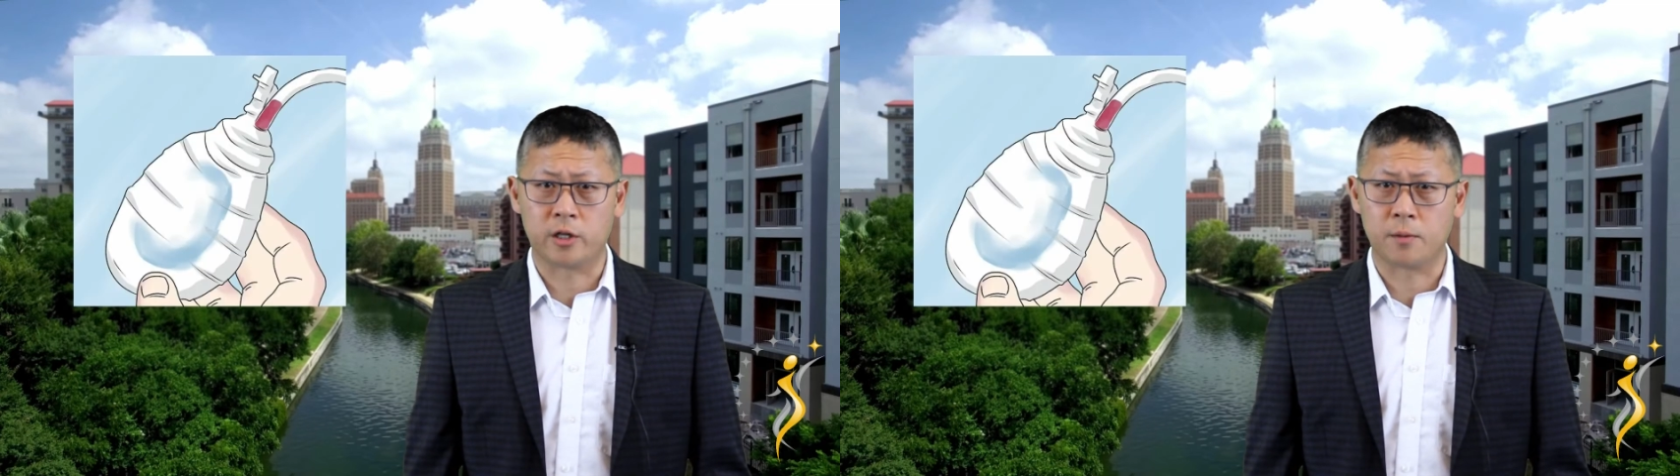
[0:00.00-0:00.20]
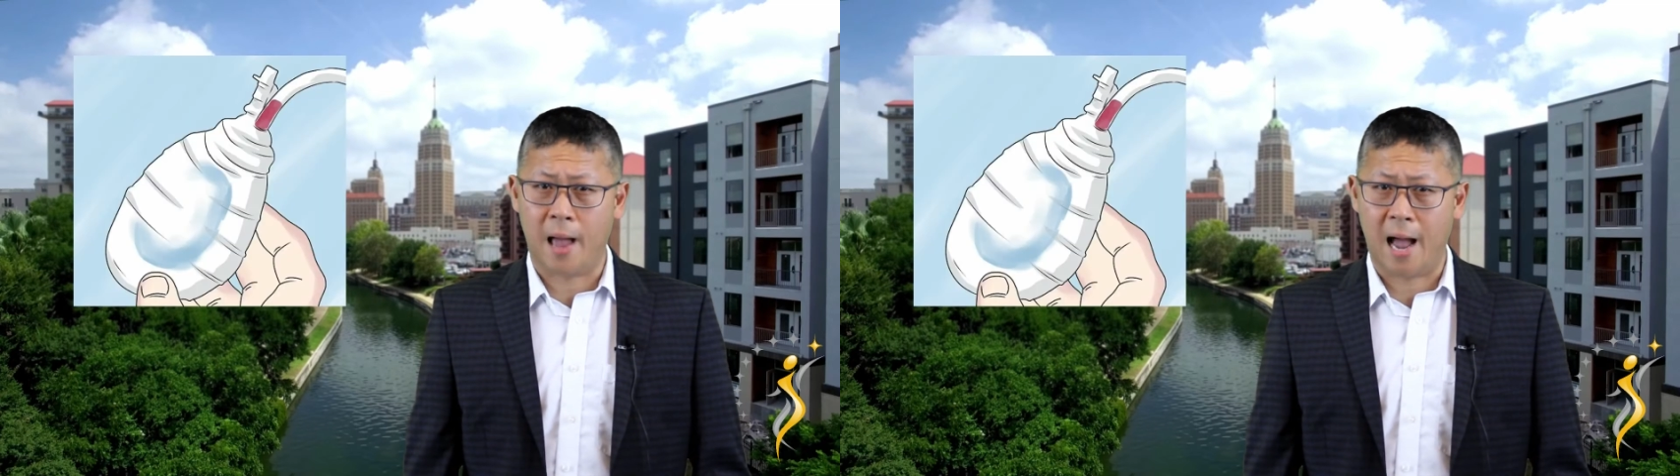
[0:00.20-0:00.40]
at
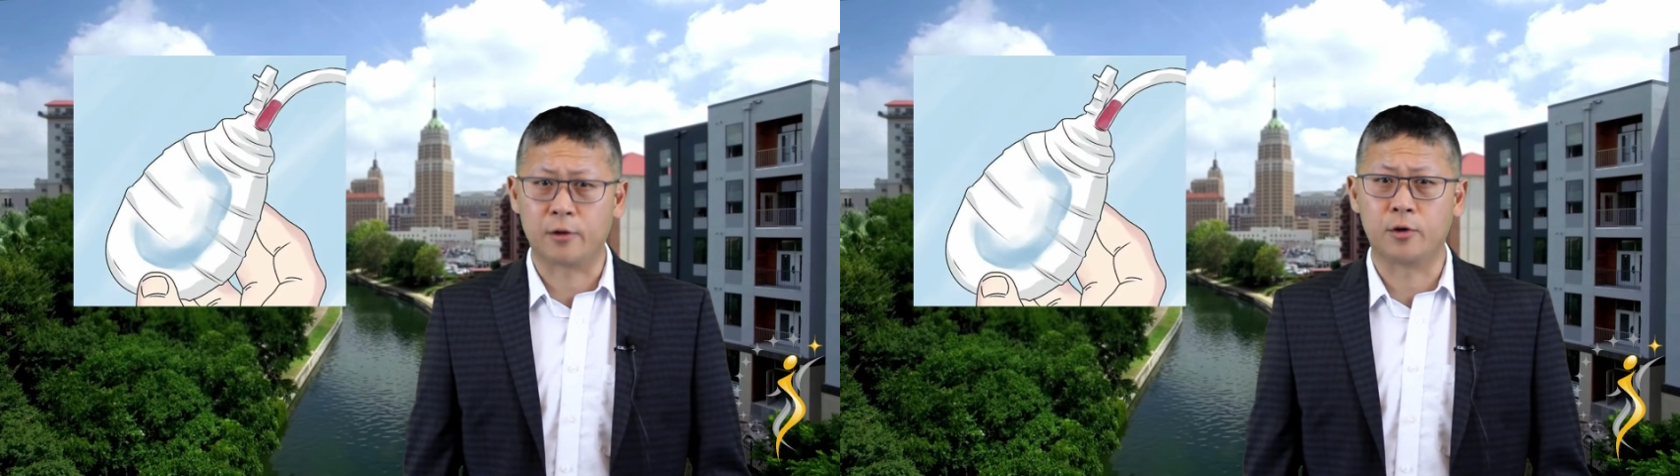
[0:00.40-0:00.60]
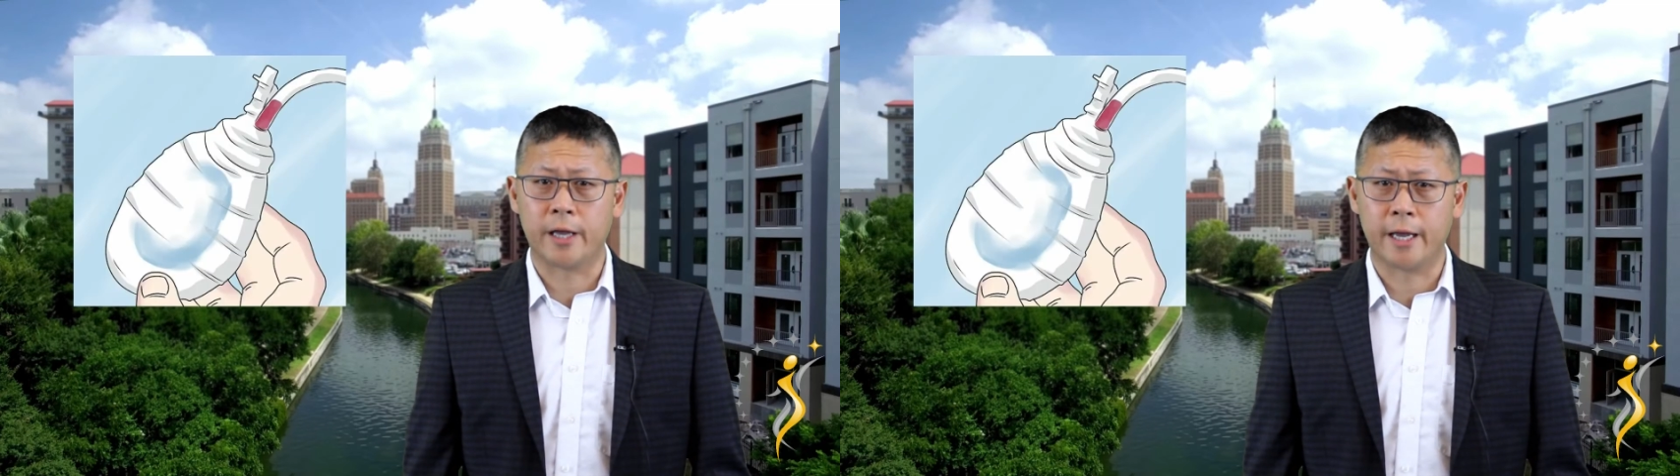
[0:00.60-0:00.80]
the back
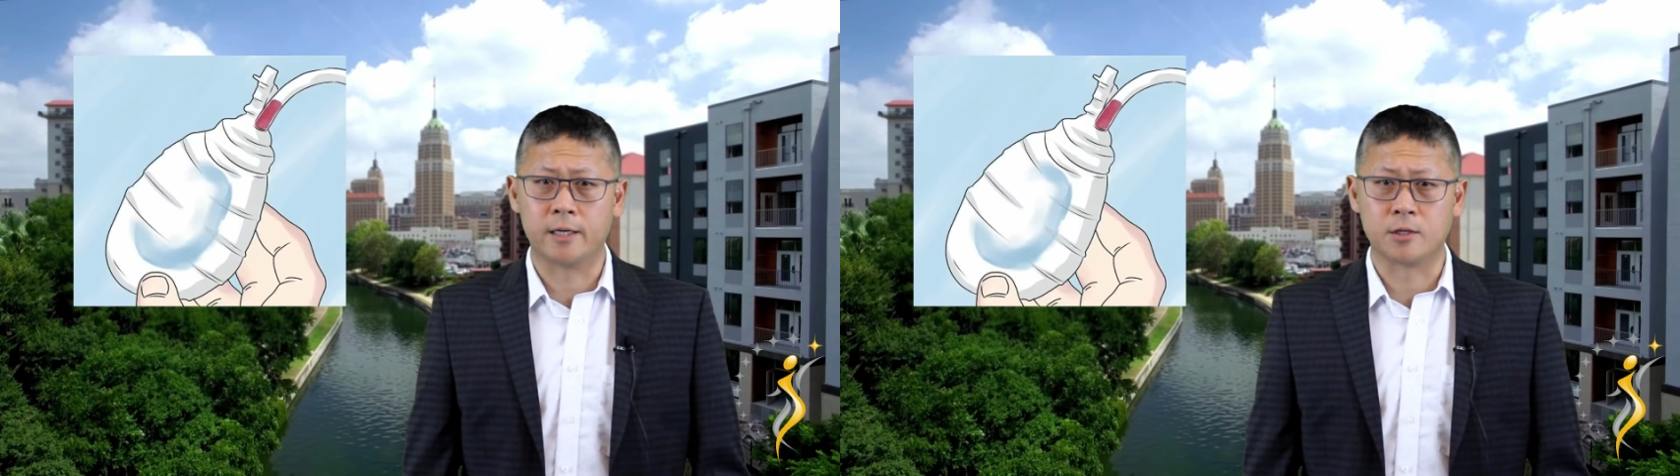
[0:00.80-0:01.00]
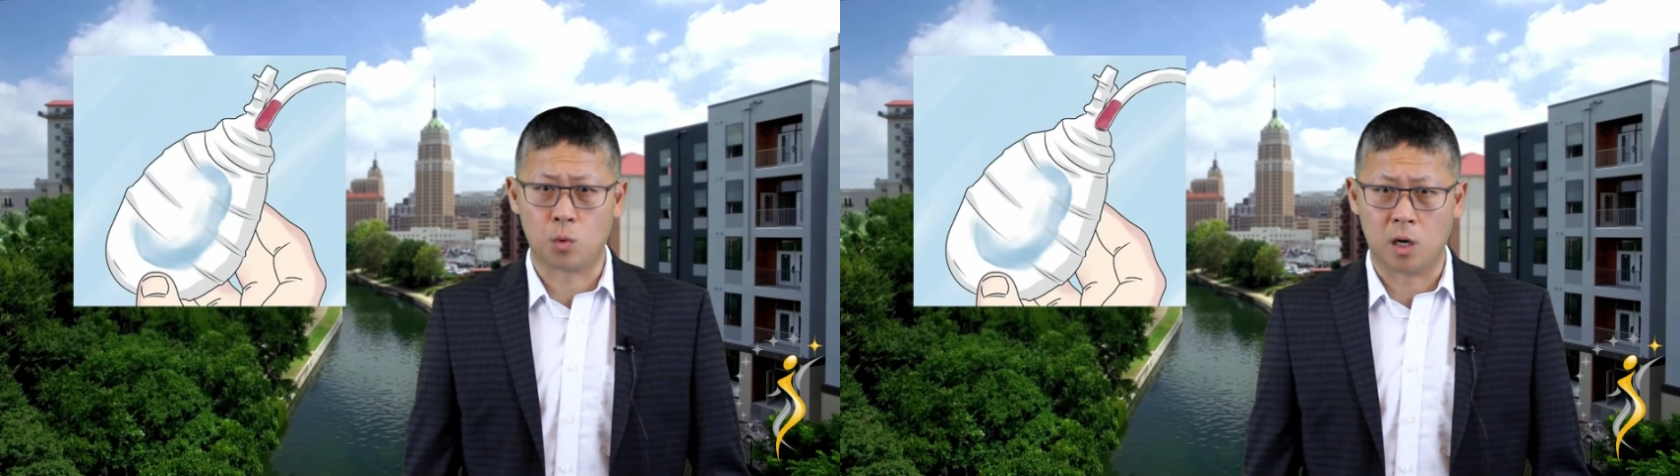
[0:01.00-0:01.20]
of your head
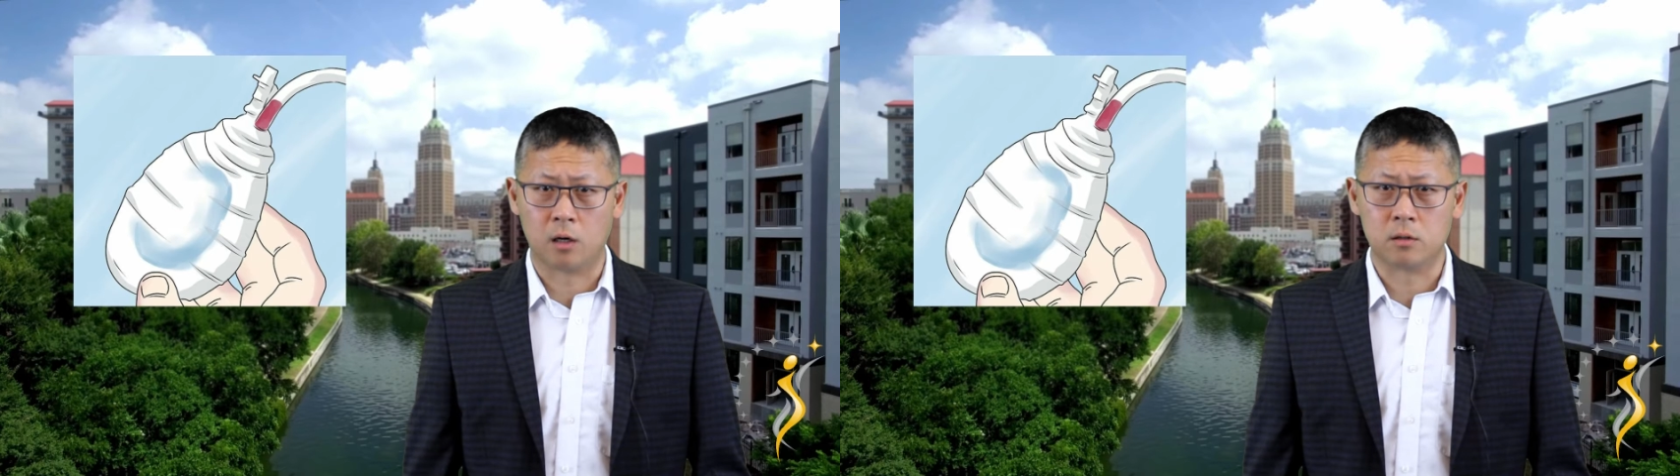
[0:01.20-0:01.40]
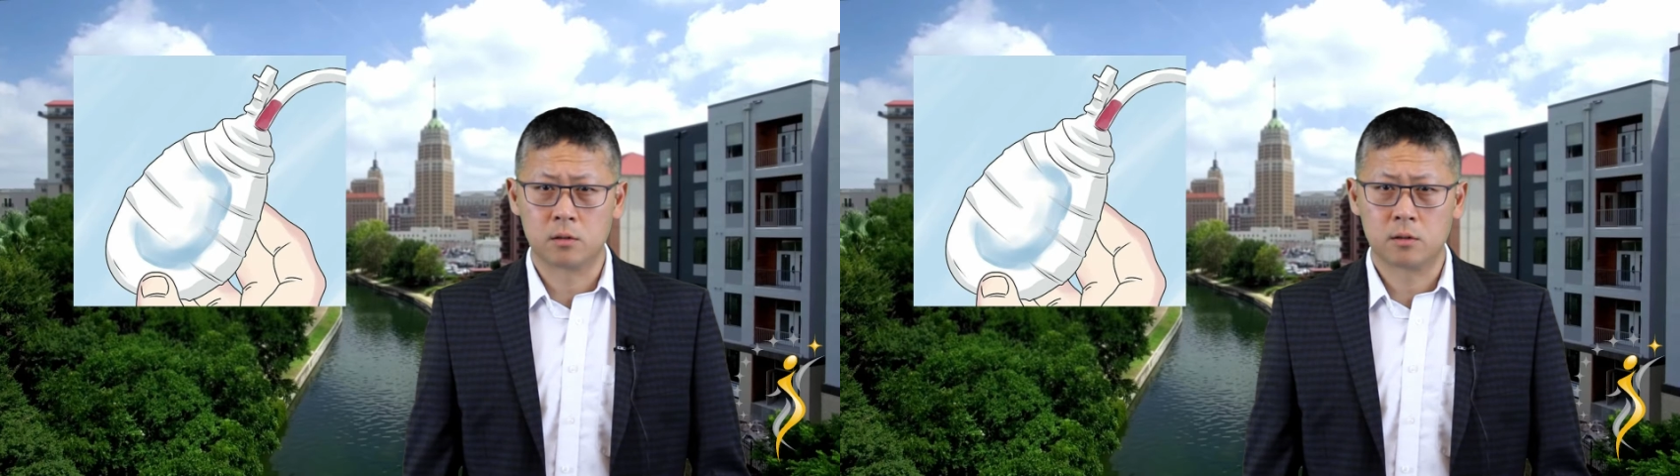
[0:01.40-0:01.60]
as
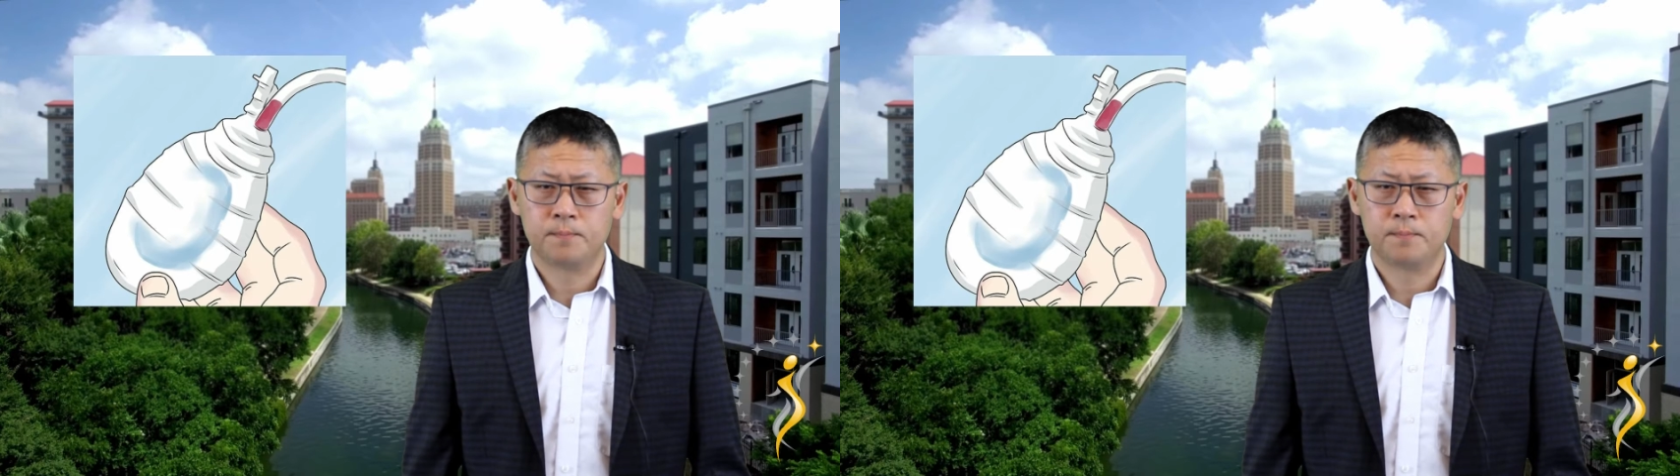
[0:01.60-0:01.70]
well.